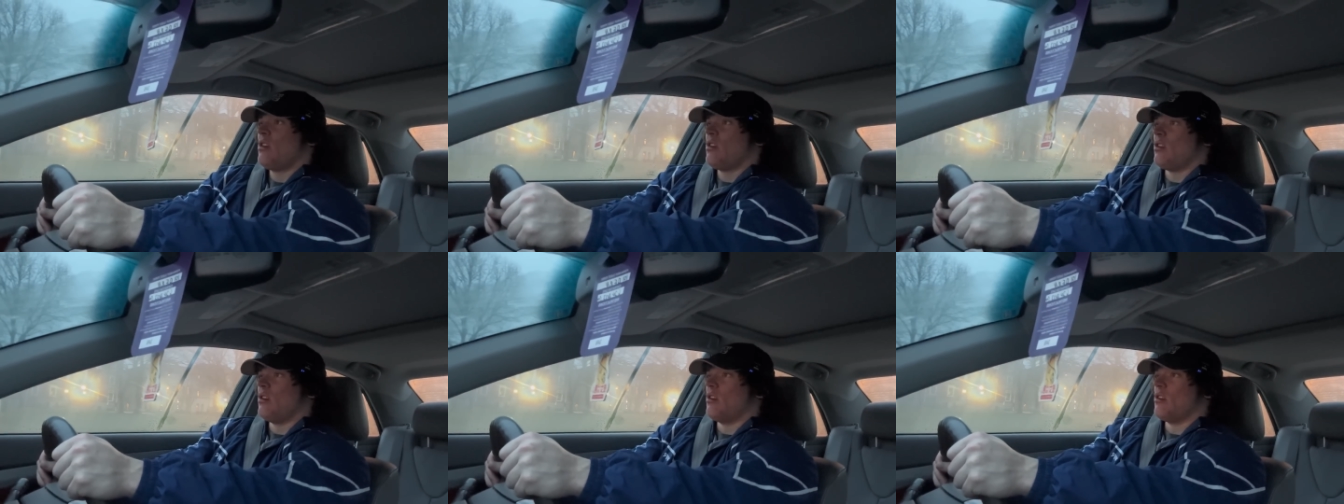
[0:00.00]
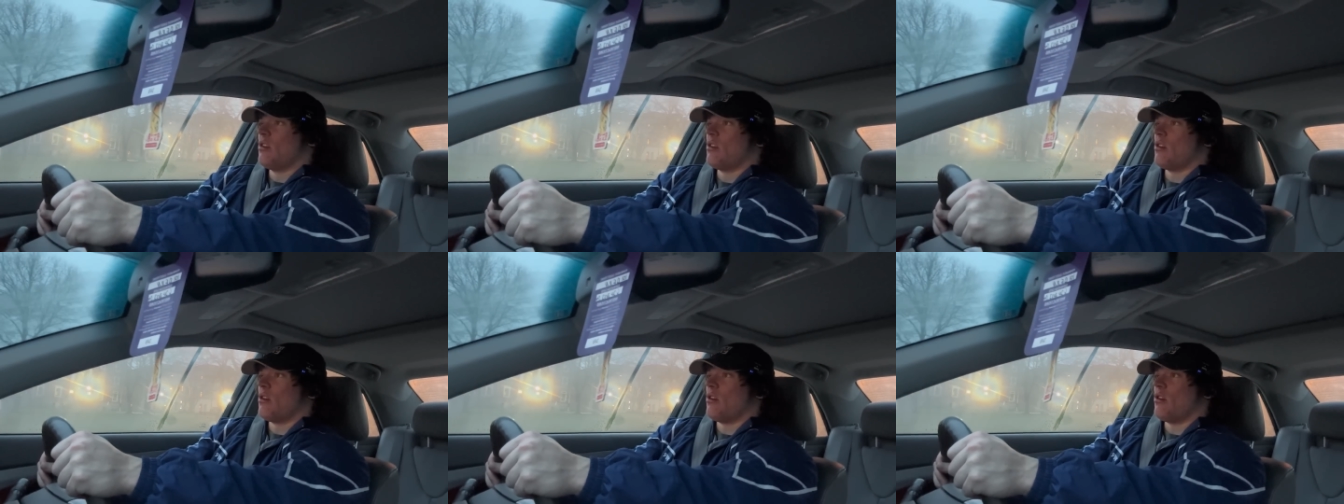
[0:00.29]

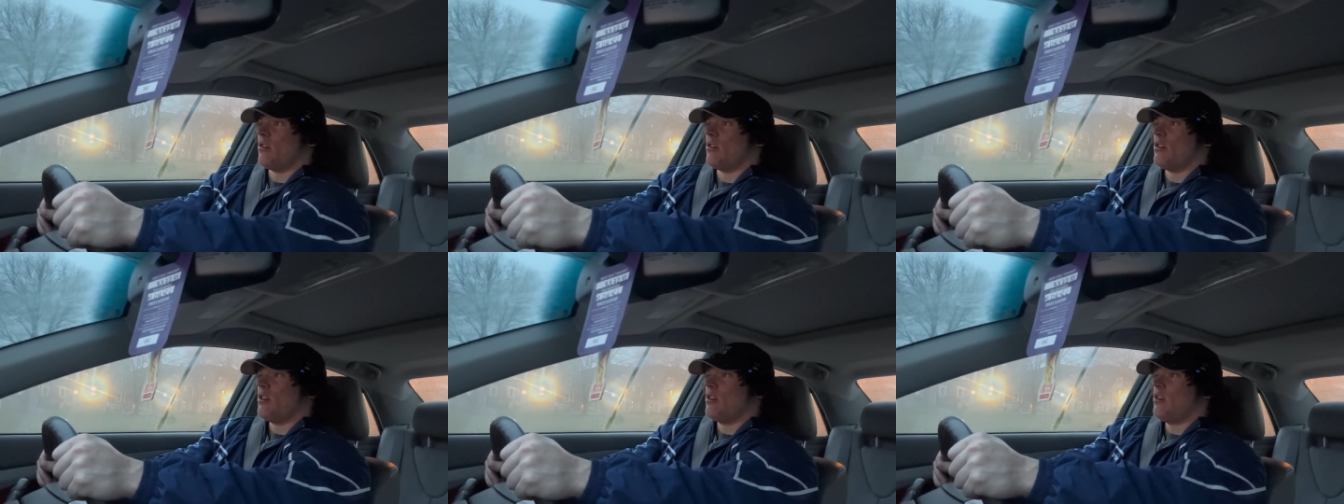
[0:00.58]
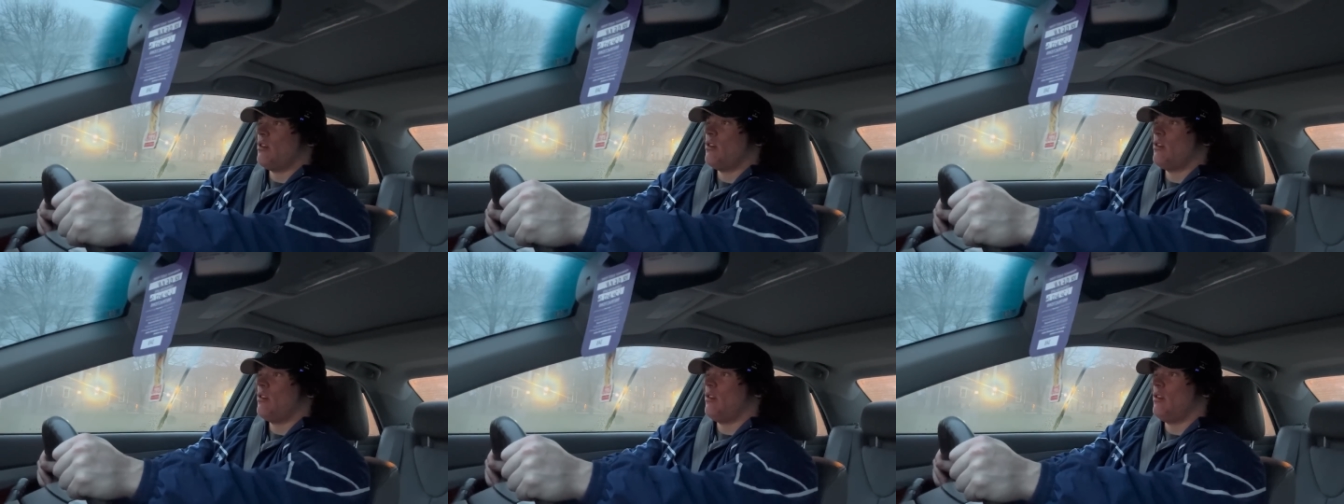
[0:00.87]
gonna hurt.
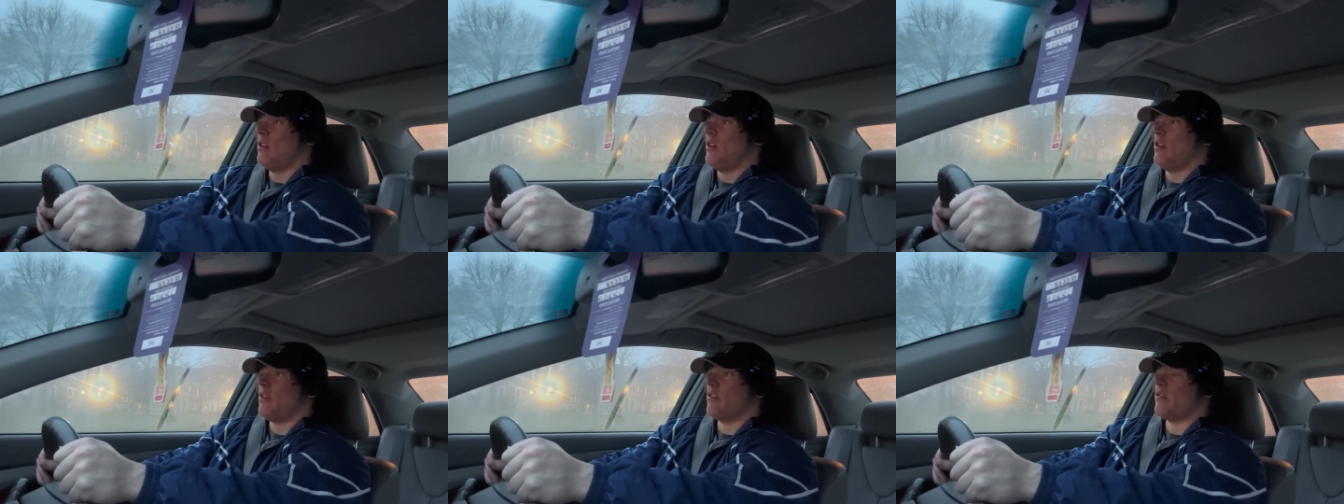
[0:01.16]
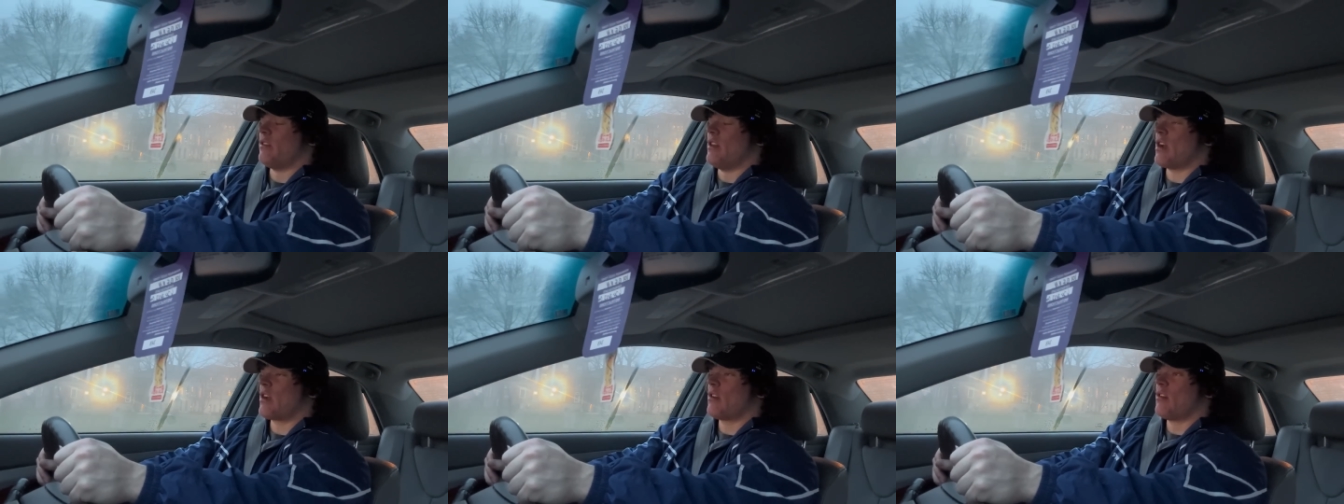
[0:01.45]
It is
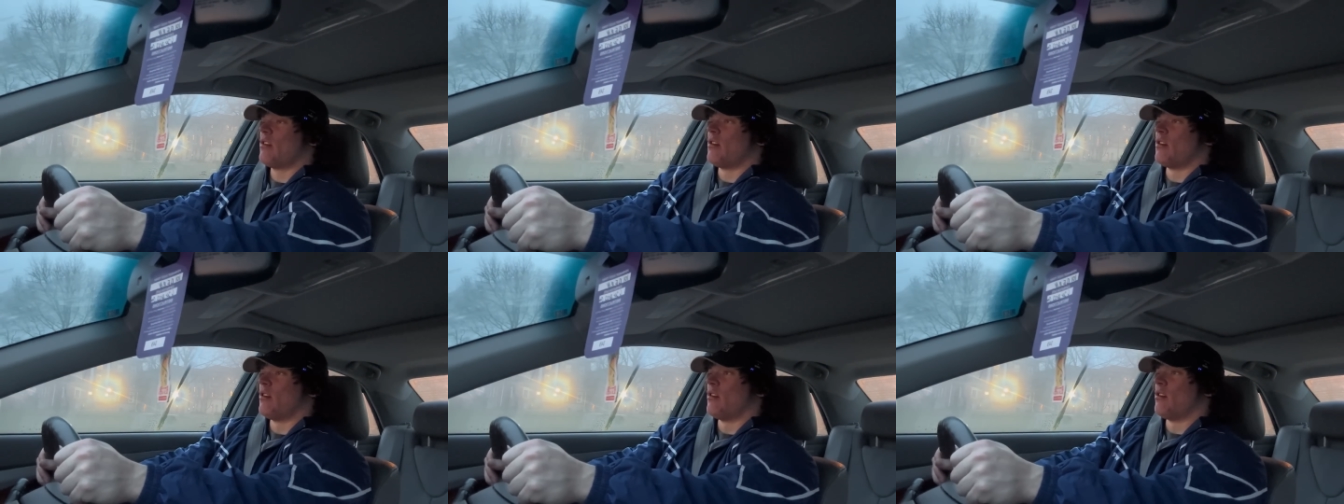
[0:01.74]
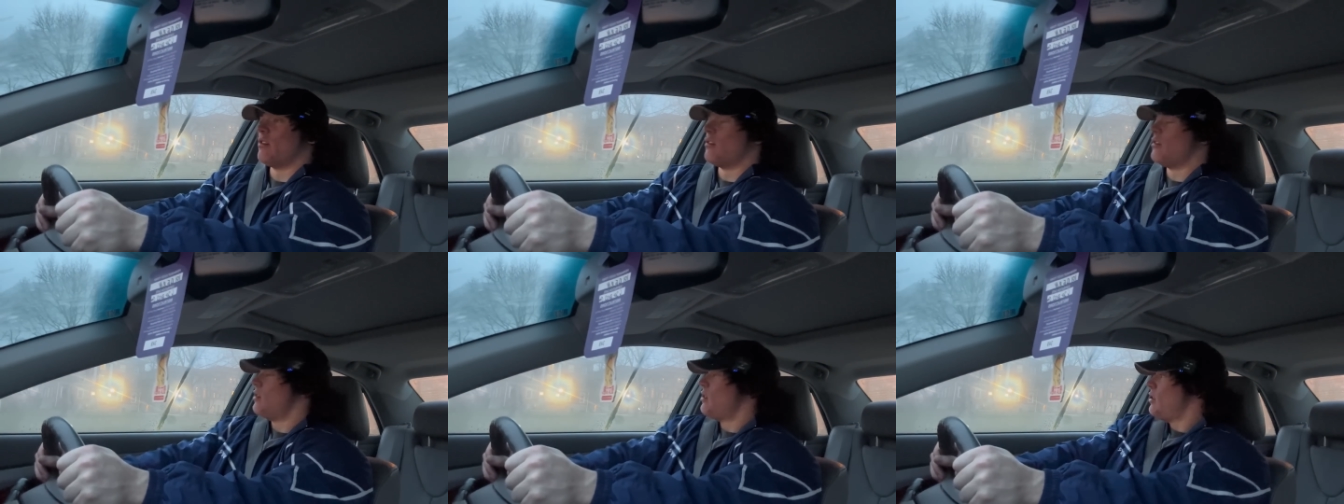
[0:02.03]
not gonna
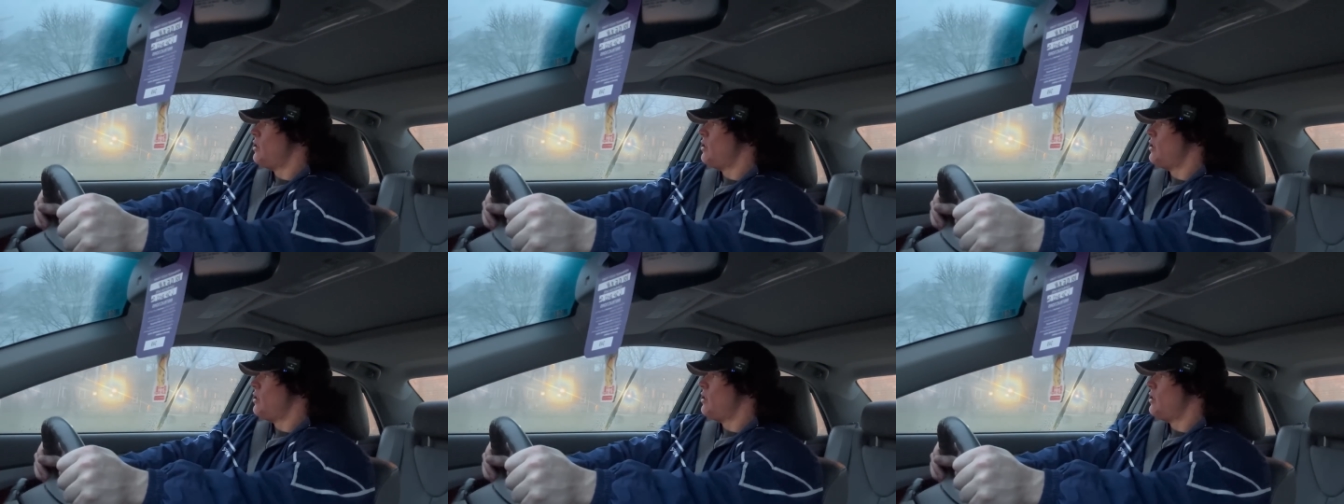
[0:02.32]
hurt.